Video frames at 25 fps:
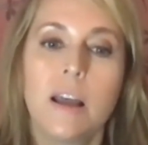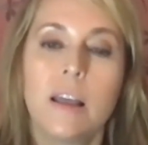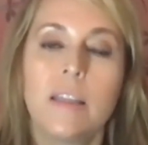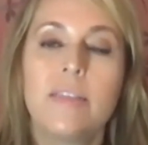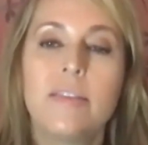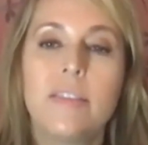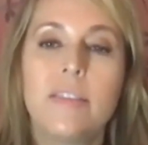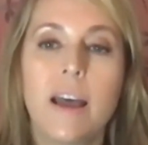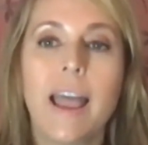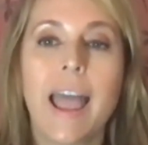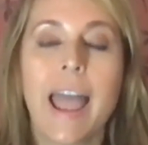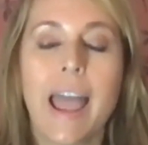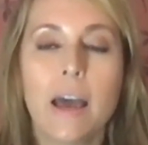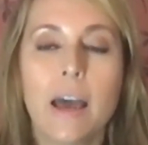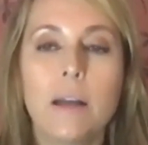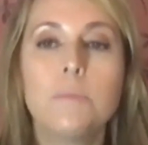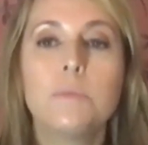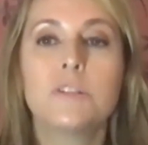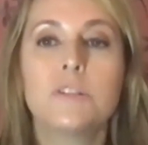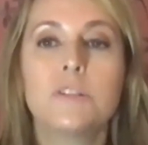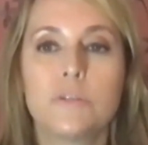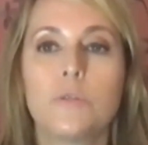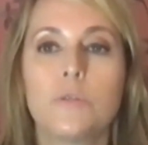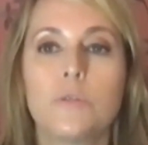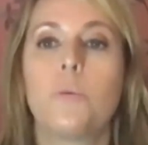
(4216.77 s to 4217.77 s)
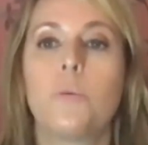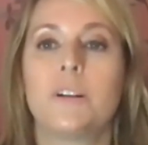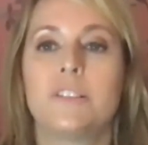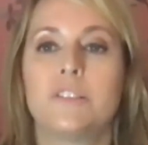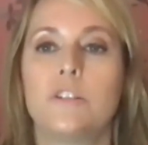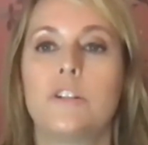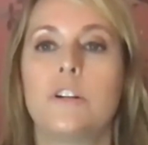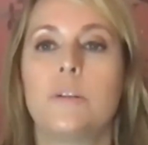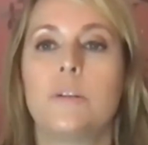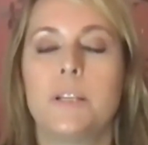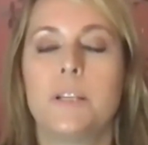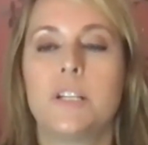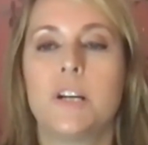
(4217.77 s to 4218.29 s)
The animals are the ones who
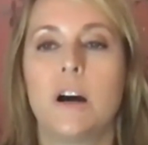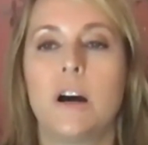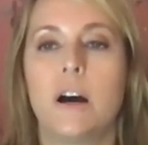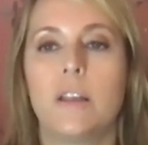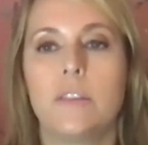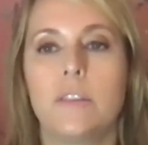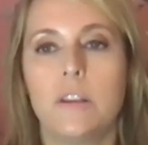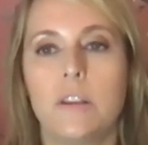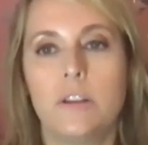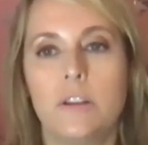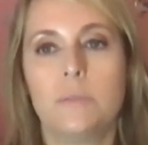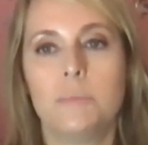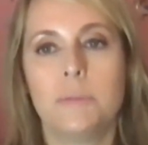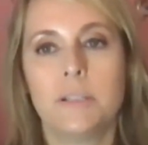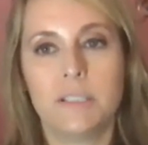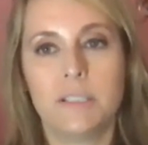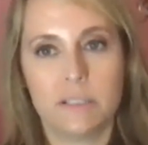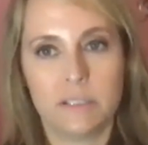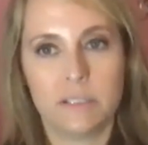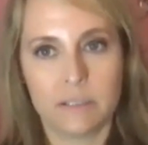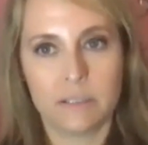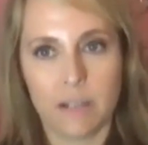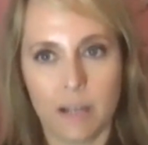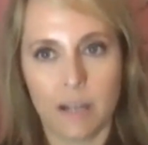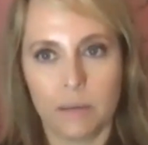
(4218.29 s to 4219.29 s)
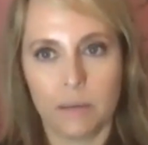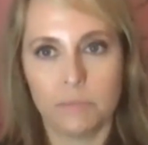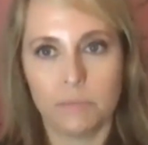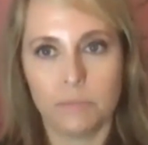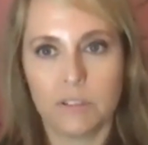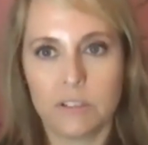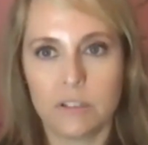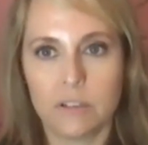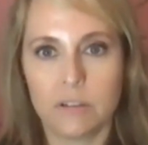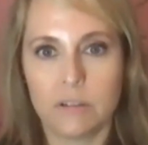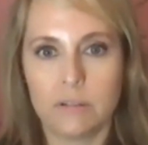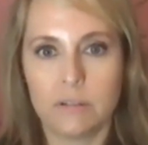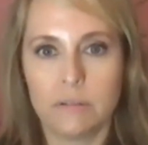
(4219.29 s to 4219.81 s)
can be taught. The humans, I'm
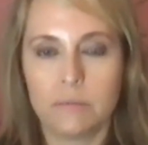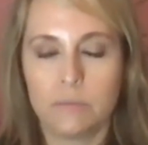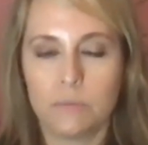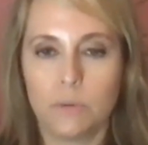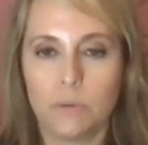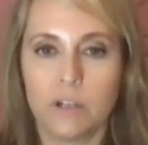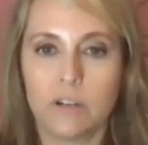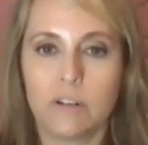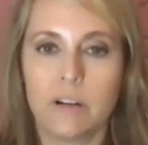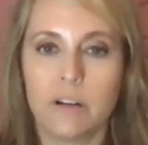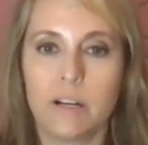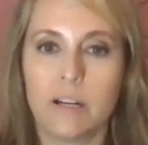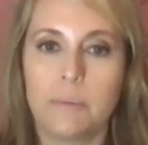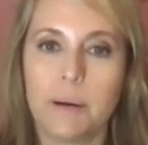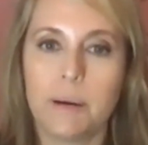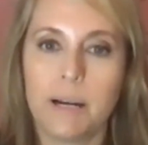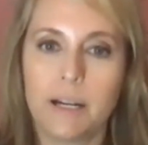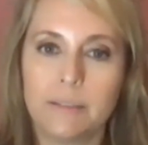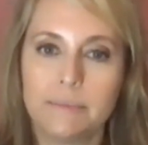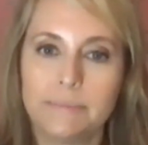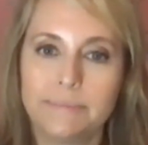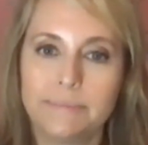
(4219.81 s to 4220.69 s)
still wondering about.